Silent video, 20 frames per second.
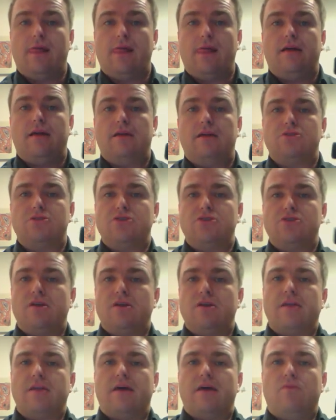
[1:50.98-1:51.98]
so
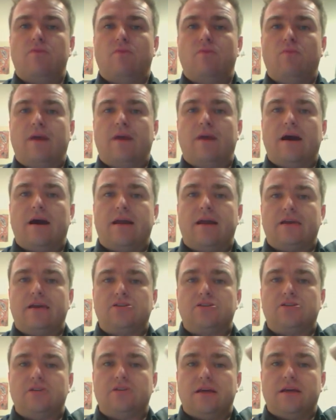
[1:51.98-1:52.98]
that we can't
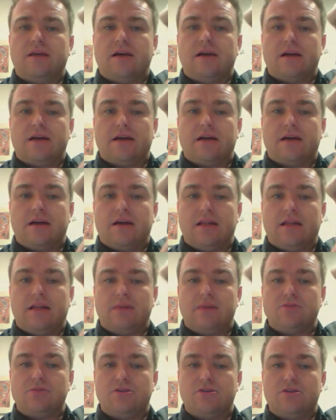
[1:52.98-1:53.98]
actually
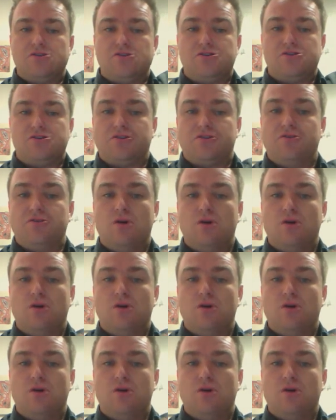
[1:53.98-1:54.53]
collapse the shoe